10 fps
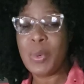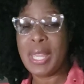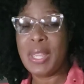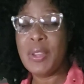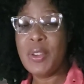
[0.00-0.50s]

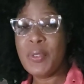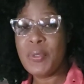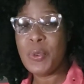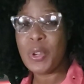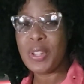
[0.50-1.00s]
Way,
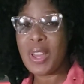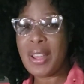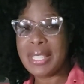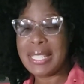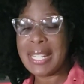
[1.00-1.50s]
Fort
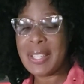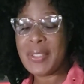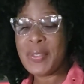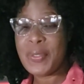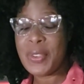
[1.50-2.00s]

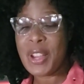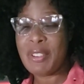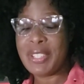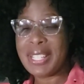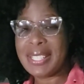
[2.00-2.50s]
Lauderdale,
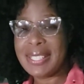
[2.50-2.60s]
Florida.